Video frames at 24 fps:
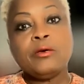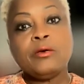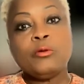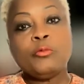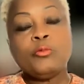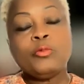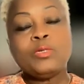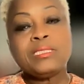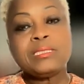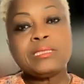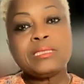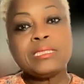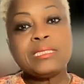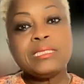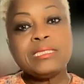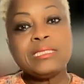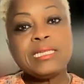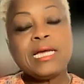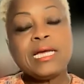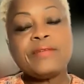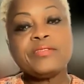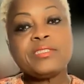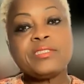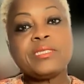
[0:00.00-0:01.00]
was
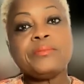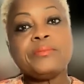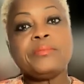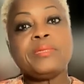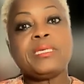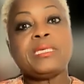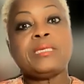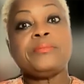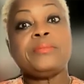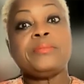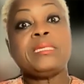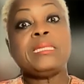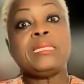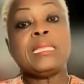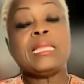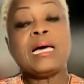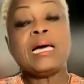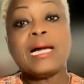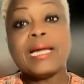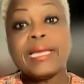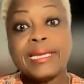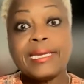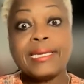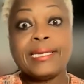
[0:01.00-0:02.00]
enough to make me
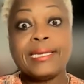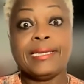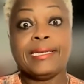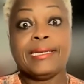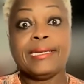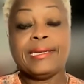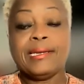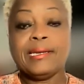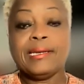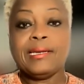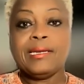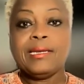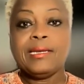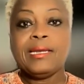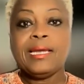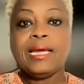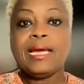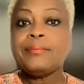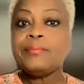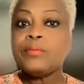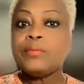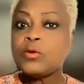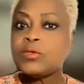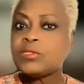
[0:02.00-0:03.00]
lie.
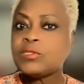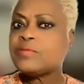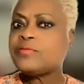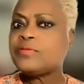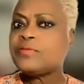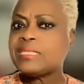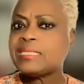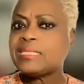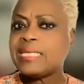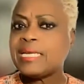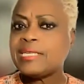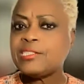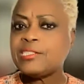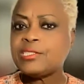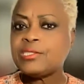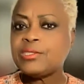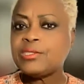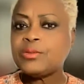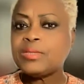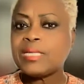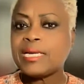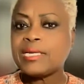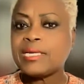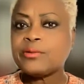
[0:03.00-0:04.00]
And most of us tend to
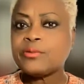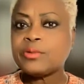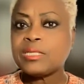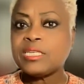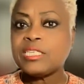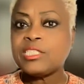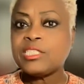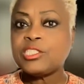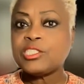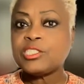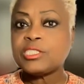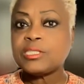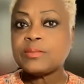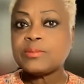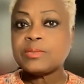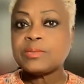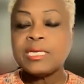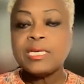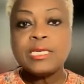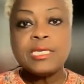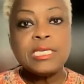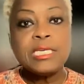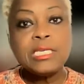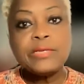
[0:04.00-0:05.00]
do that in relationships,
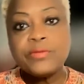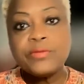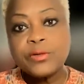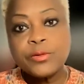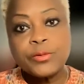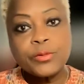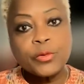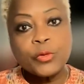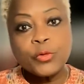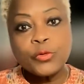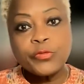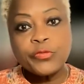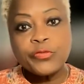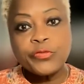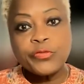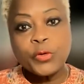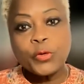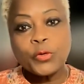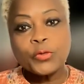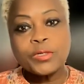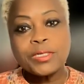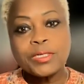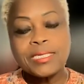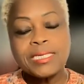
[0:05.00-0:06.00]
even grown
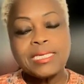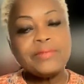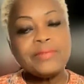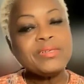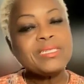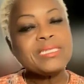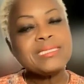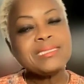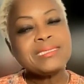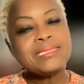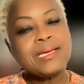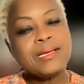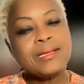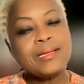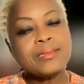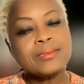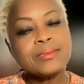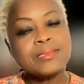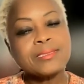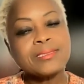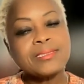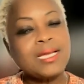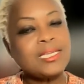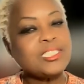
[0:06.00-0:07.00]
folk, even
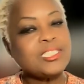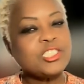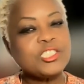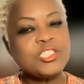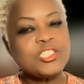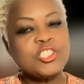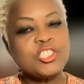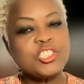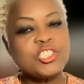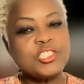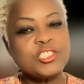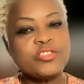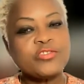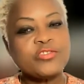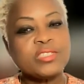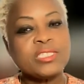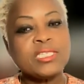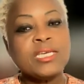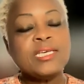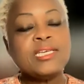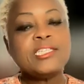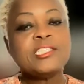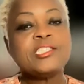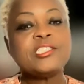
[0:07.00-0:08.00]
adults, not just children.
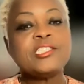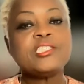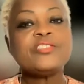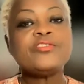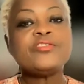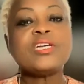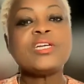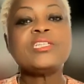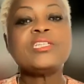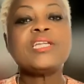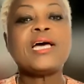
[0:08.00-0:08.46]
Children are